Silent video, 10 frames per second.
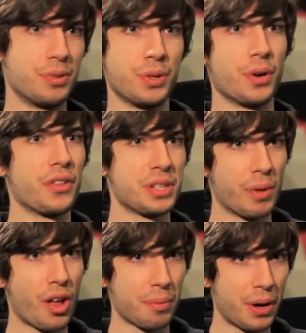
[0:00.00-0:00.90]
doing all these
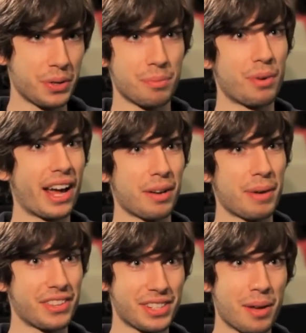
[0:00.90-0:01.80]
blog posts and bragging
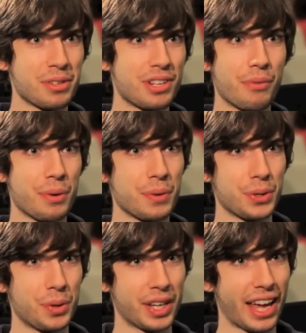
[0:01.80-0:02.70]
about this Tumblr stuff we were
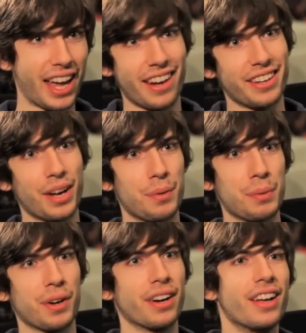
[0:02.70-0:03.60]
doing, and you know
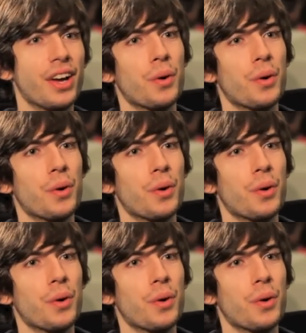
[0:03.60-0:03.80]
we weren't